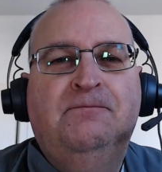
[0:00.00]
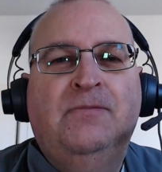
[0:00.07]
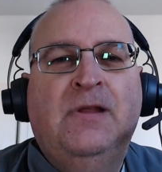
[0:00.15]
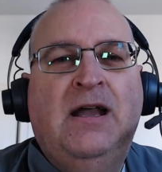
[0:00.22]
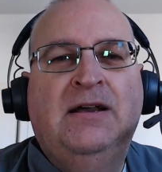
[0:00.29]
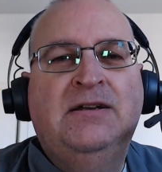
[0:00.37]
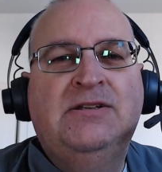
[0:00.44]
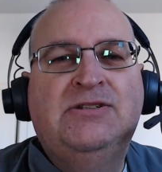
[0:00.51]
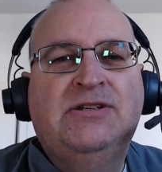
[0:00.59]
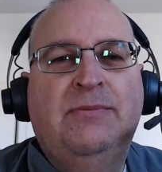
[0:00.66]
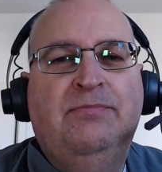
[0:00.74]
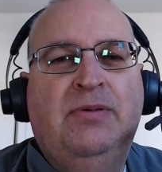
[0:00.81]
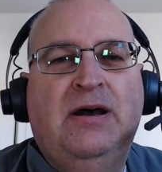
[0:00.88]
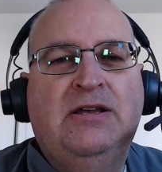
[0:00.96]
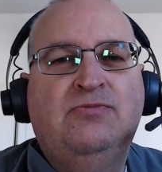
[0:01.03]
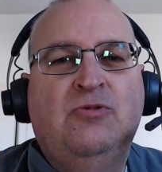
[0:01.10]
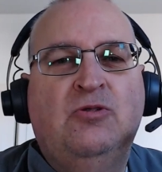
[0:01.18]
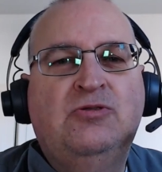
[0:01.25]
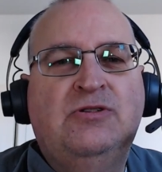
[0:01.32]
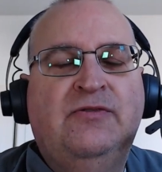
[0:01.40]
I'm going to skip past
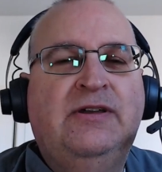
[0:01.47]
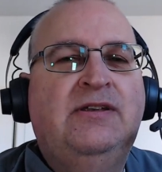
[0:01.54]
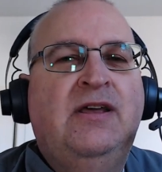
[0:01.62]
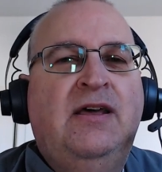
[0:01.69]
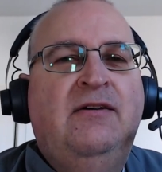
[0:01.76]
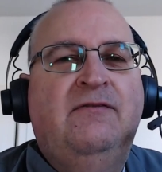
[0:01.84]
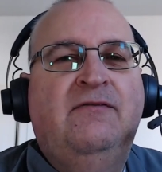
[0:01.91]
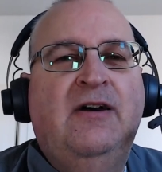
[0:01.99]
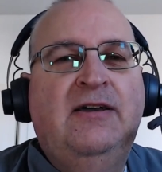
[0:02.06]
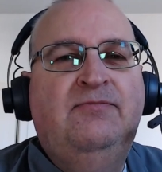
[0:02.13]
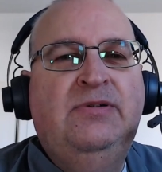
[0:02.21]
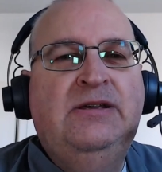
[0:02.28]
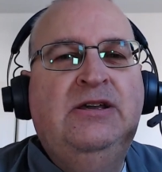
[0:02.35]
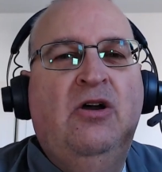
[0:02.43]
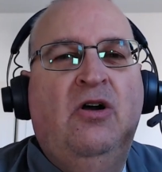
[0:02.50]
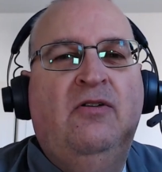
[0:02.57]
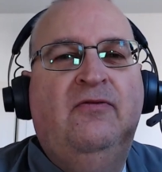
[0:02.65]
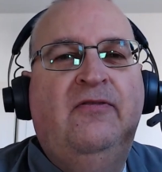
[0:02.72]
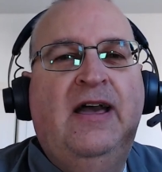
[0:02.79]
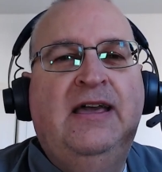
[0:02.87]
most of it. 5p
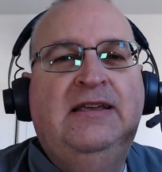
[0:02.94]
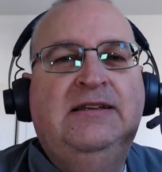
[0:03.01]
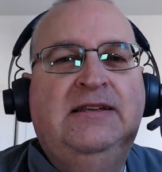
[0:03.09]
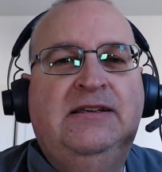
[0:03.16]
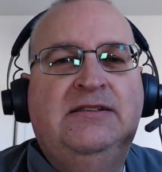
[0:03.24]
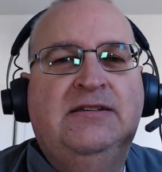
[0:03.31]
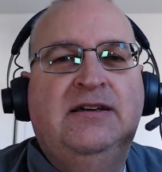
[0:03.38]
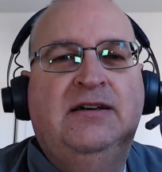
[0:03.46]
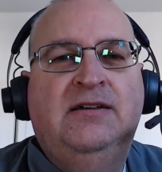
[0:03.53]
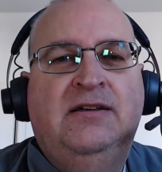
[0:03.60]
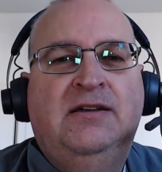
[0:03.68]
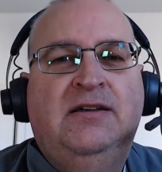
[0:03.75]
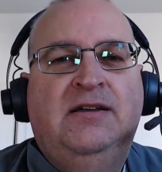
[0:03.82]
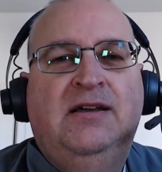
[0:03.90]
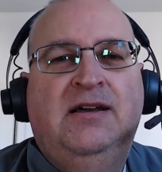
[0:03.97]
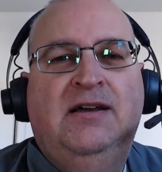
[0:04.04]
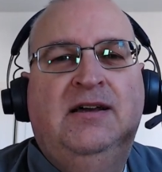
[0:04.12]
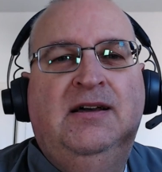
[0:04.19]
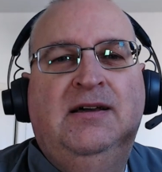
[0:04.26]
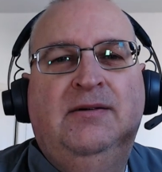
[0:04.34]
off a litre.
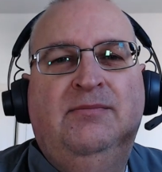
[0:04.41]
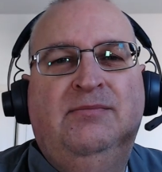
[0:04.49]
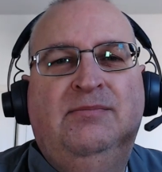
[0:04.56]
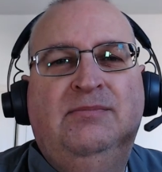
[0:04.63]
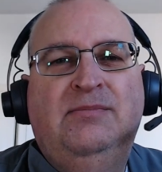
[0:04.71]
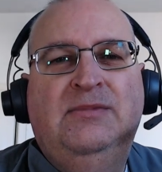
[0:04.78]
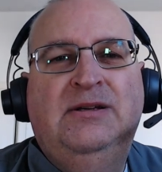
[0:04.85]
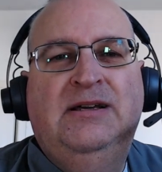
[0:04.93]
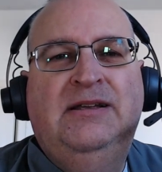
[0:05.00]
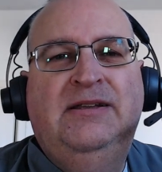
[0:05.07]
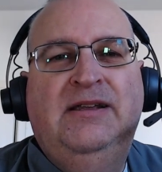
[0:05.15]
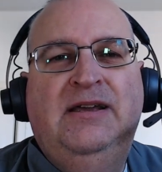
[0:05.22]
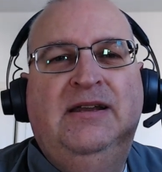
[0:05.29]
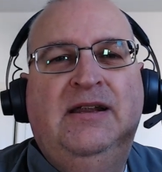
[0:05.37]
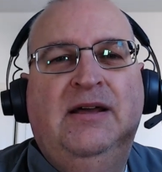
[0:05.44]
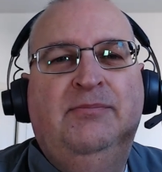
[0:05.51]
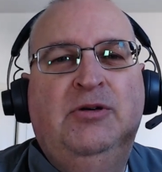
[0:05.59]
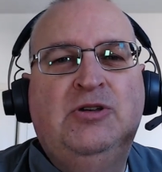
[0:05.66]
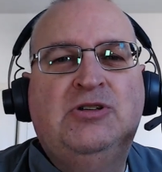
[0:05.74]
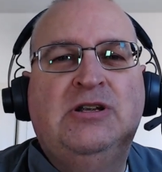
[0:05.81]
And then
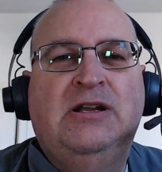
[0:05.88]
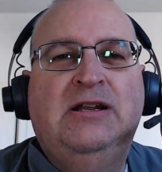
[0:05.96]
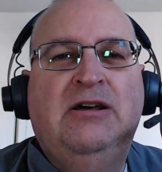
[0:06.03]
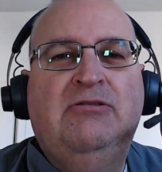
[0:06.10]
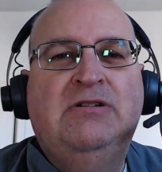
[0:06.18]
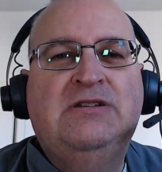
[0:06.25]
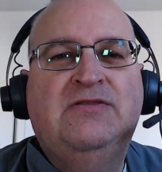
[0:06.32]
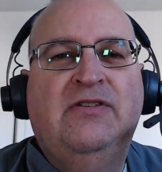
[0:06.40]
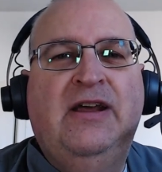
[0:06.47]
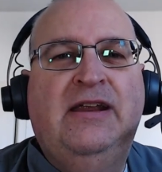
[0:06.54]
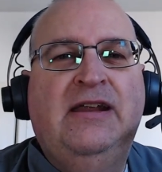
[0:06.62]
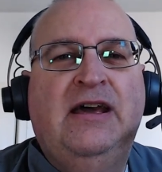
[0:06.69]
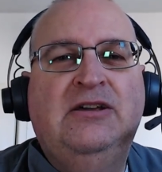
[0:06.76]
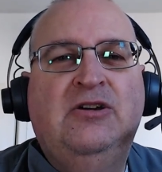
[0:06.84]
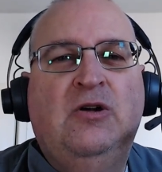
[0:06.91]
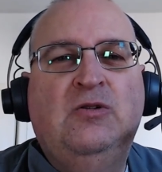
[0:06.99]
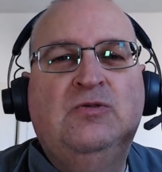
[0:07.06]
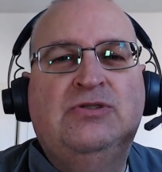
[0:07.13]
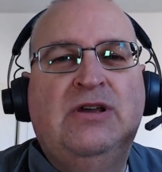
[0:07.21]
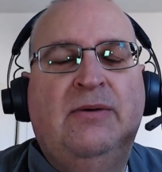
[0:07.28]
personal allowance for NI
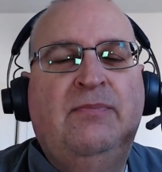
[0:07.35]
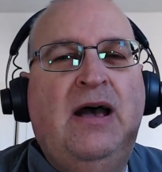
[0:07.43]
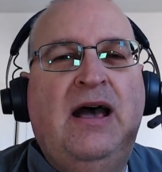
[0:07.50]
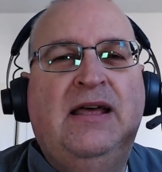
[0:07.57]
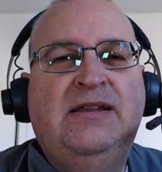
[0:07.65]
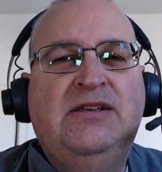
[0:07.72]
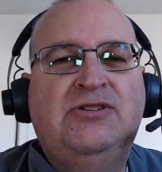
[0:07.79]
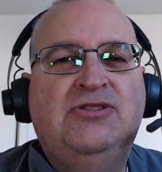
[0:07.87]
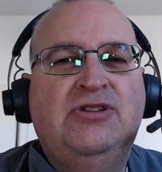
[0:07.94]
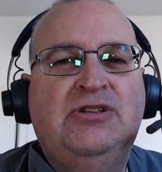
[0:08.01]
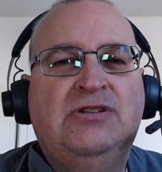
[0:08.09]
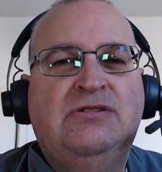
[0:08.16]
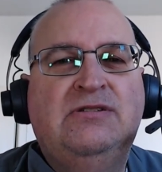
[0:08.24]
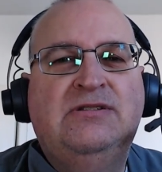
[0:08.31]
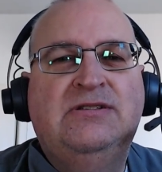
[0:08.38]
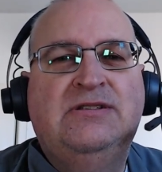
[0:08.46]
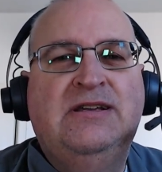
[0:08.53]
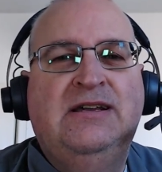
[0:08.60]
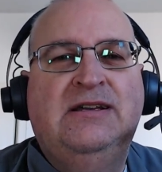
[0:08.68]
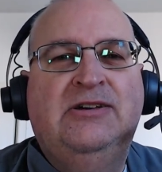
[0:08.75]
goes up, and it's just
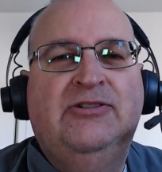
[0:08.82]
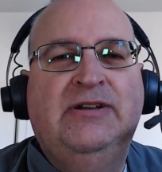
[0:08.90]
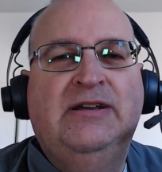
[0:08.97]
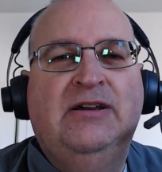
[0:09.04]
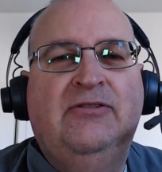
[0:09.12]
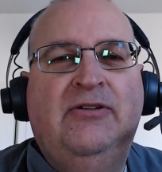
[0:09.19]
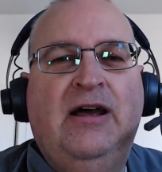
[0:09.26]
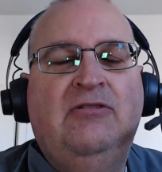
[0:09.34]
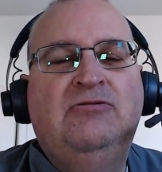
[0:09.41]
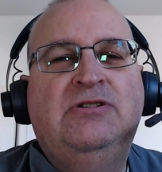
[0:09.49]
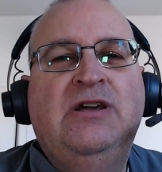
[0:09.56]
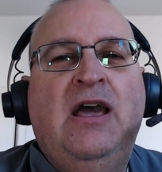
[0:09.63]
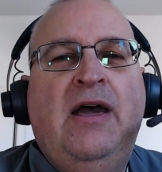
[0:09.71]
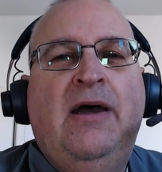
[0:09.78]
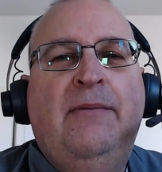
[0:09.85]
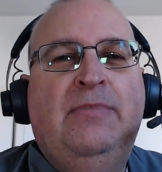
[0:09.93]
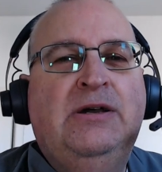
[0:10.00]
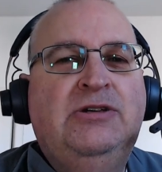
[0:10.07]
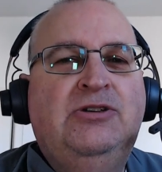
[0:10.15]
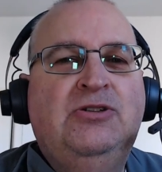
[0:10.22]
tinkering around.
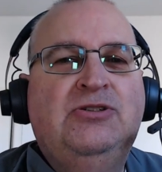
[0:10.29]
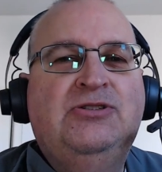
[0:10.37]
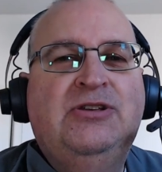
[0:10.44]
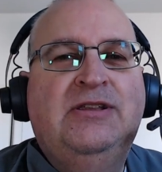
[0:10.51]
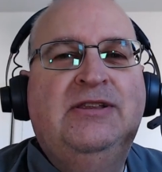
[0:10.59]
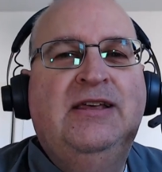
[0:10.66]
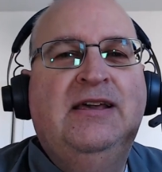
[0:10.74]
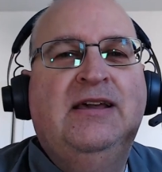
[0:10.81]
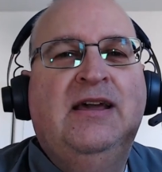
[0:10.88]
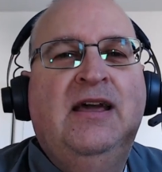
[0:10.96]
But here's the thing.